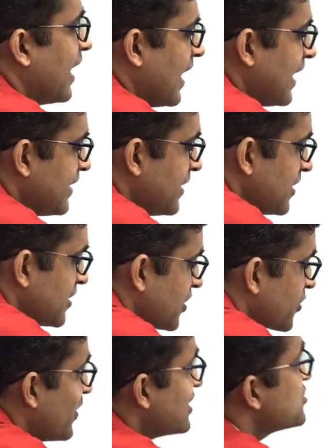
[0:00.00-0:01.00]
and
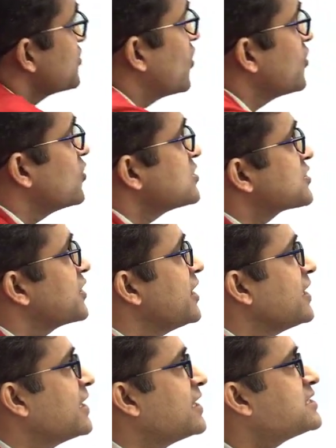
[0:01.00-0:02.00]
the question on your
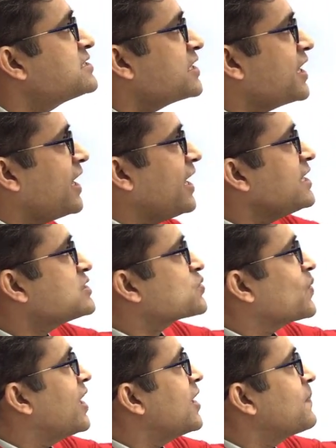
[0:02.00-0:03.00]
screen is a
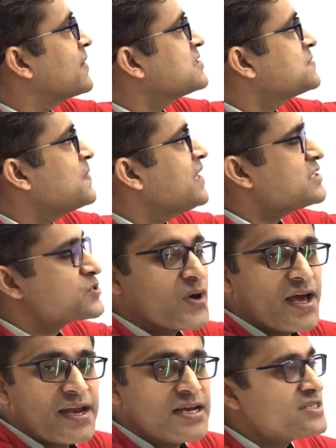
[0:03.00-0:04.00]
square plus b
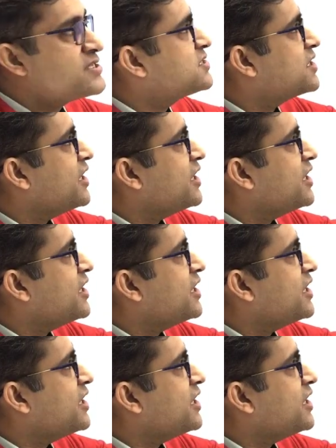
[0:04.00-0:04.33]
square is